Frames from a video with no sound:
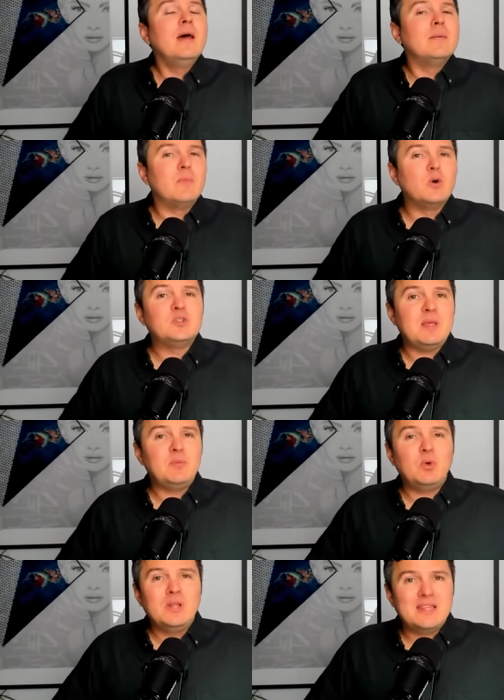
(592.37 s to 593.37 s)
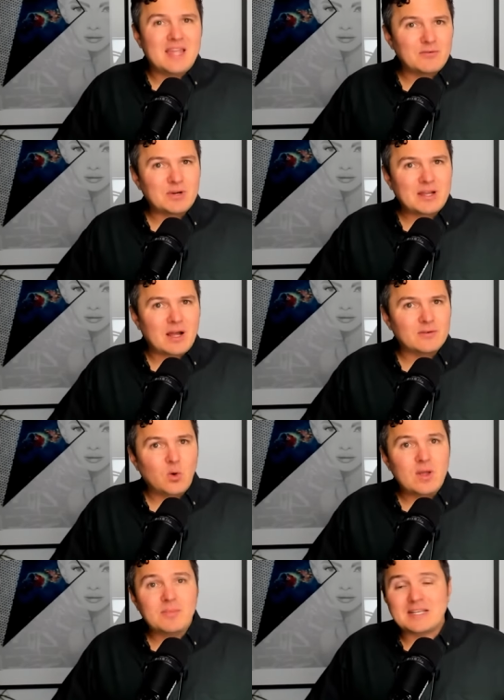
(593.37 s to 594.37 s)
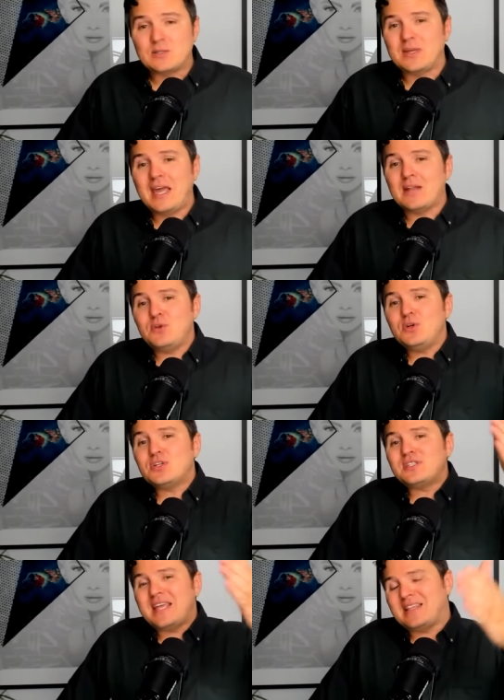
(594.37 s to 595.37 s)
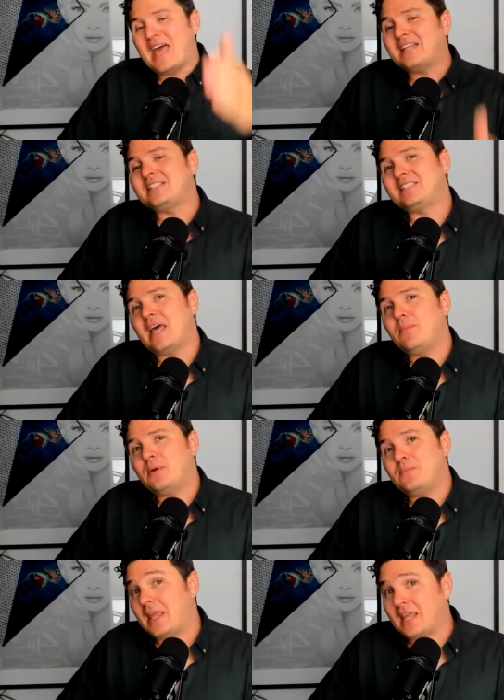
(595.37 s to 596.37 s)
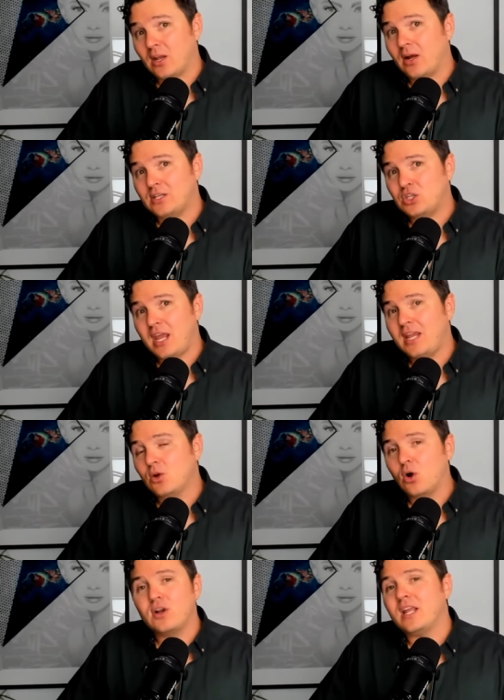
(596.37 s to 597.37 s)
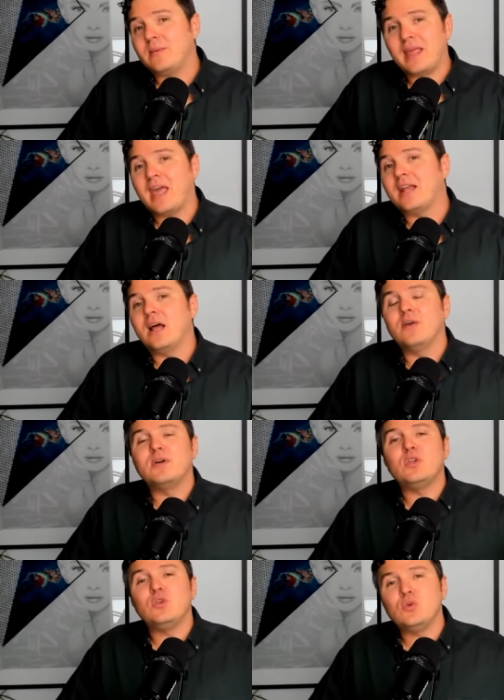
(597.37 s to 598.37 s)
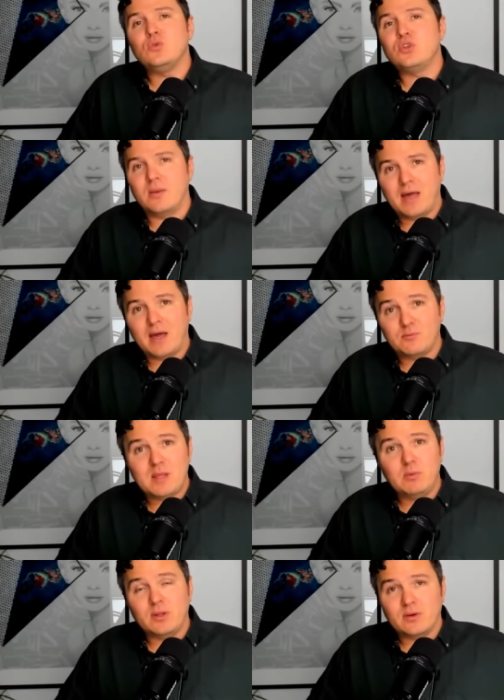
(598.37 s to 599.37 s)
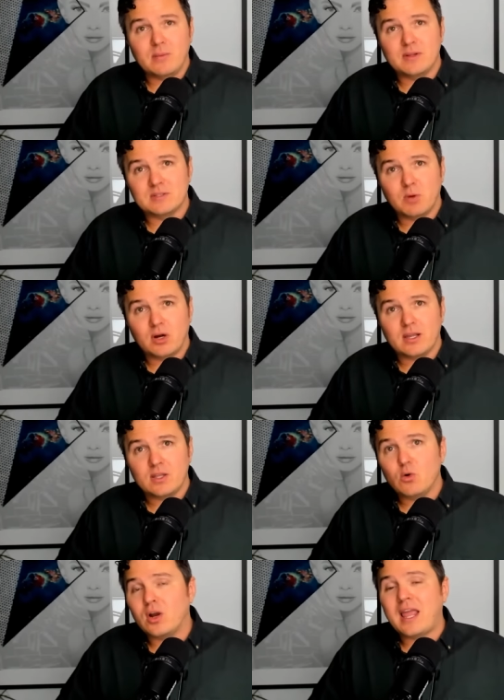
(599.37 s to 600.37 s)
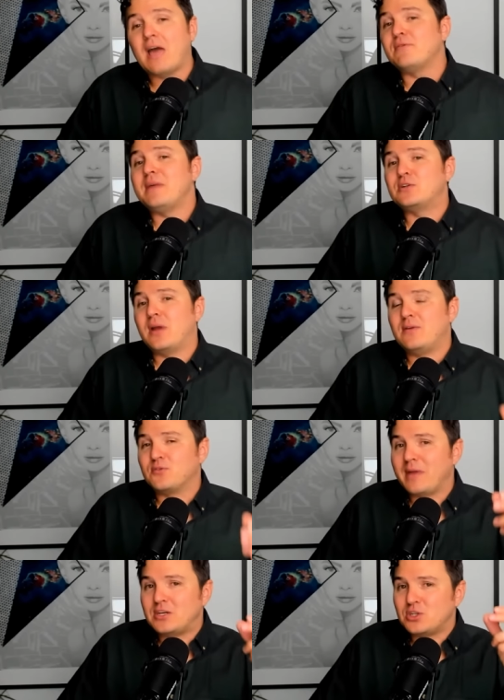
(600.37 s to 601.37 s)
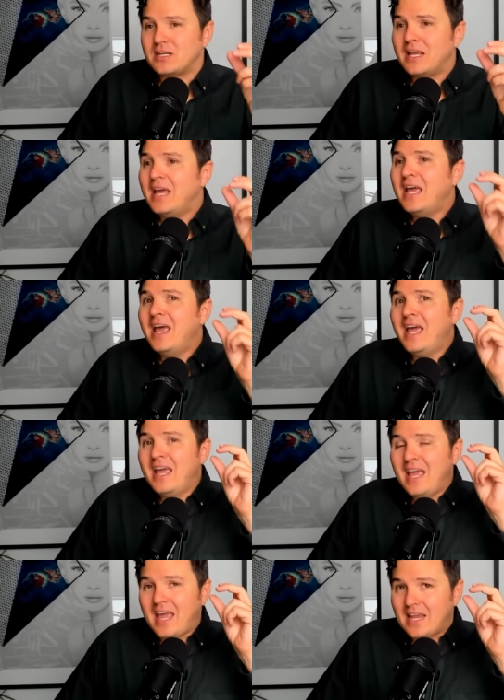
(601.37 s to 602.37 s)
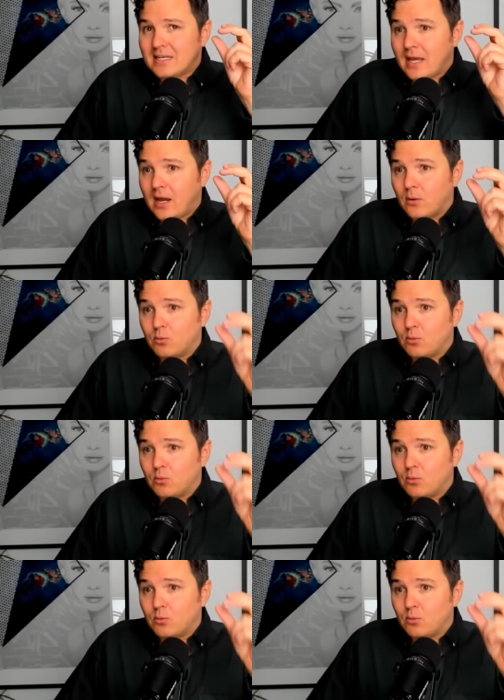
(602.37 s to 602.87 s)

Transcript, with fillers: Most people never get off Coinbase. So again, if you can just take that step and get on chain, you're already going to be ahead of a huge amount of people that will come into this market. You already have a major information and uh,